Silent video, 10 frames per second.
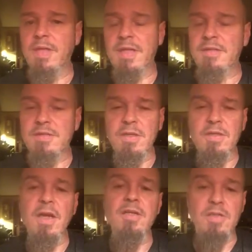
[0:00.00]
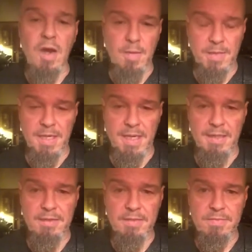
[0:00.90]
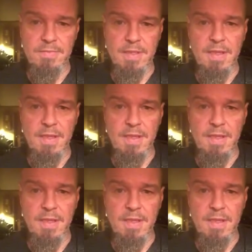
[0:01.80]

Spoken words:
it does harmonize.